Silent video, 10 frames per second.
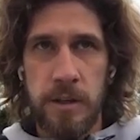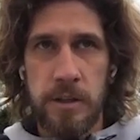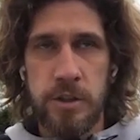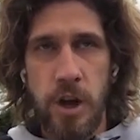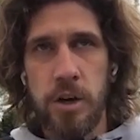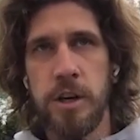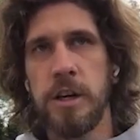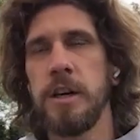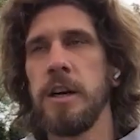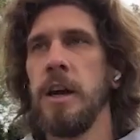
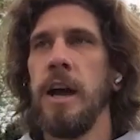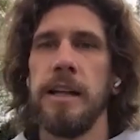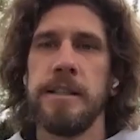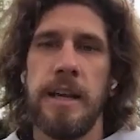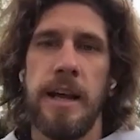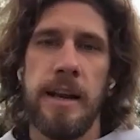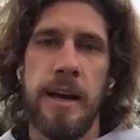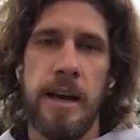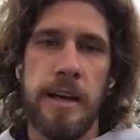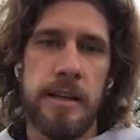soccer, and then
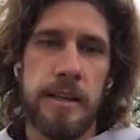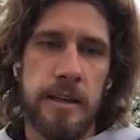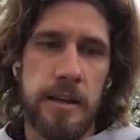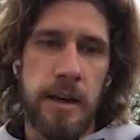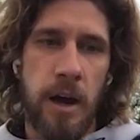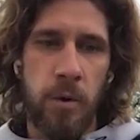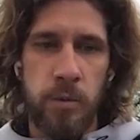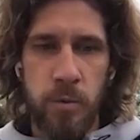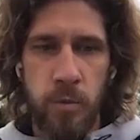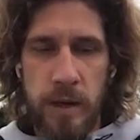I
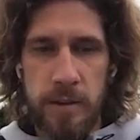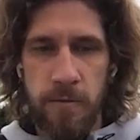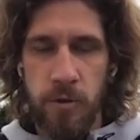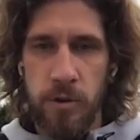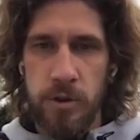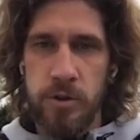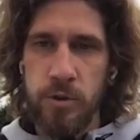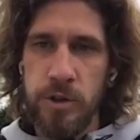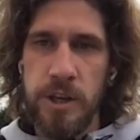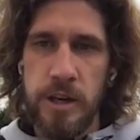went for
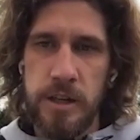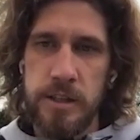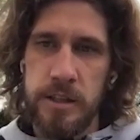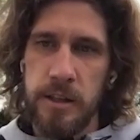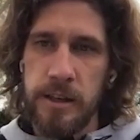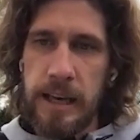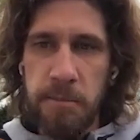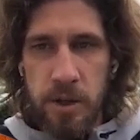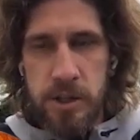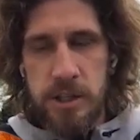2 years
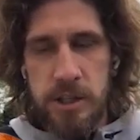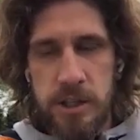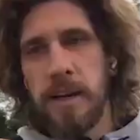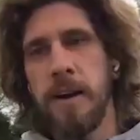kickboxing.